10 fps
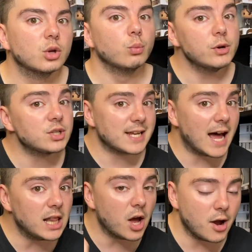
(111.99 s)
We should
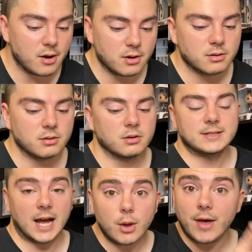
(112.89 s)
tell her.
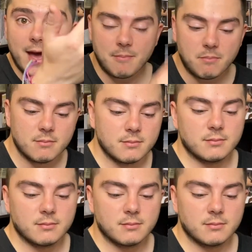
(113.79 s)
Tell them.